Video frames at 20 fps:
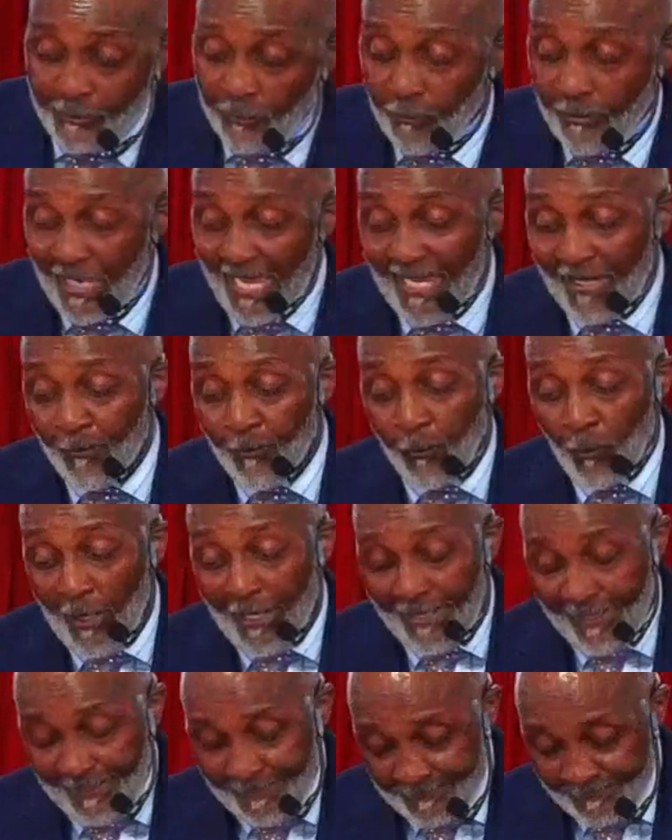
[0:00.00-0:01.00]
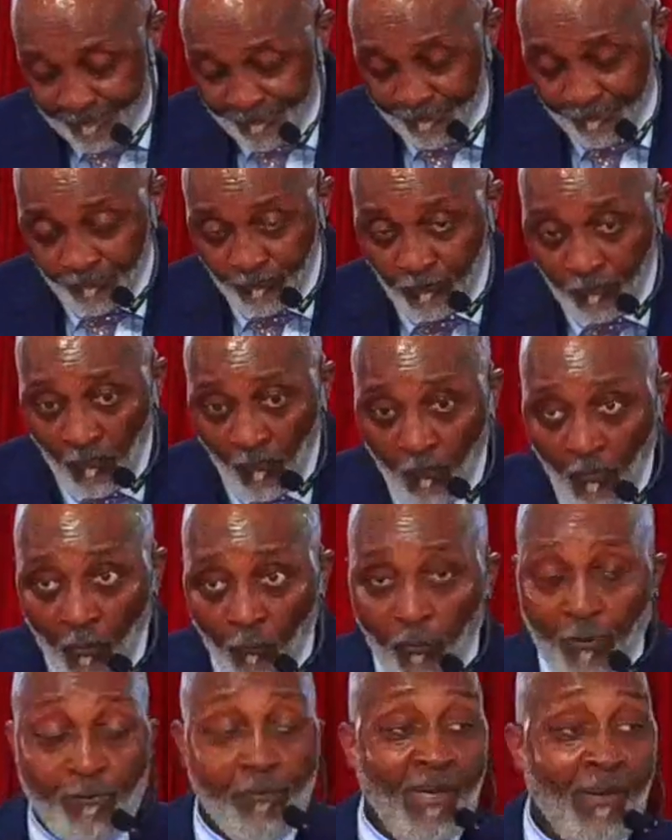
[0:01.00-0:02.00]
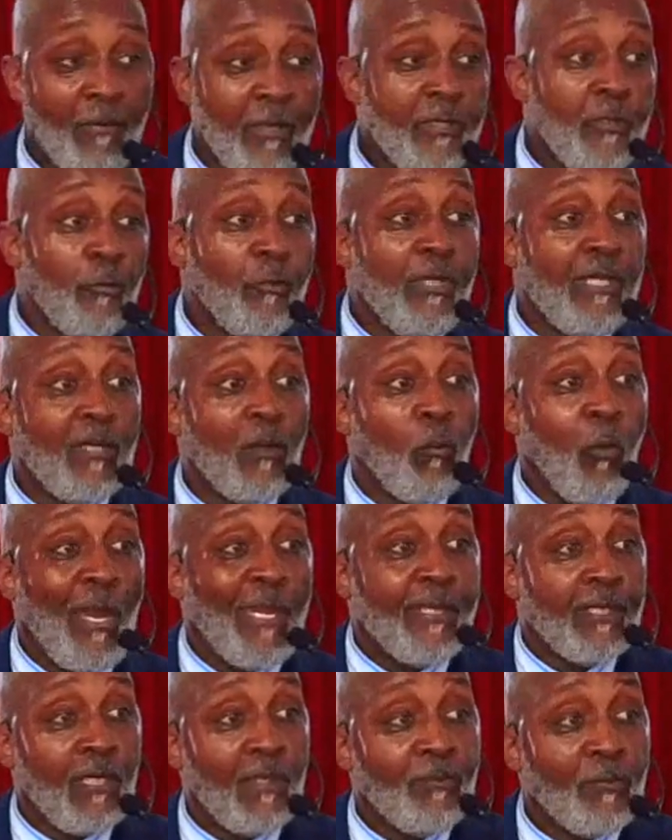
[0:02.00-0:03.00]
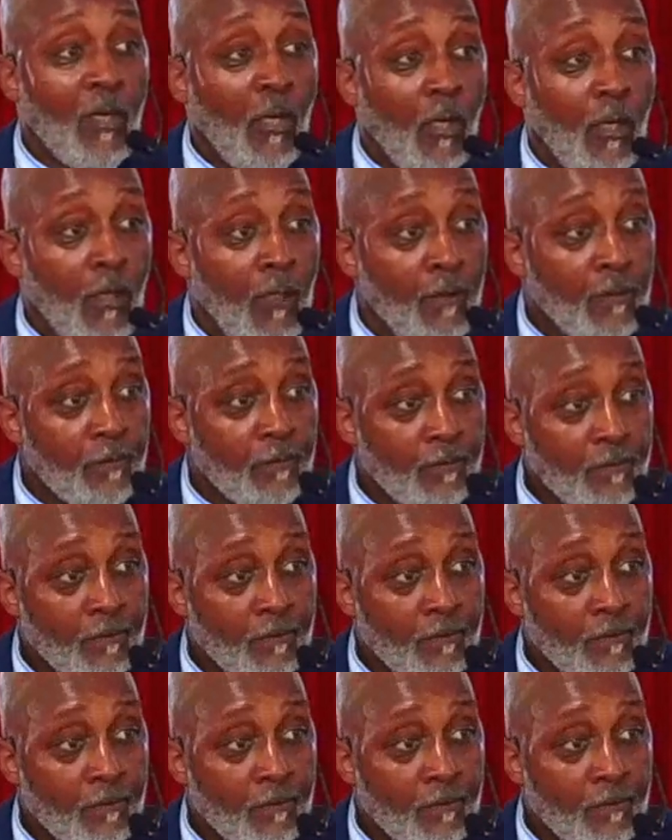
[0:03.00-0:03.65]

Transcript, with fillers: you can't pray, remember you need a wake-up call. Oh,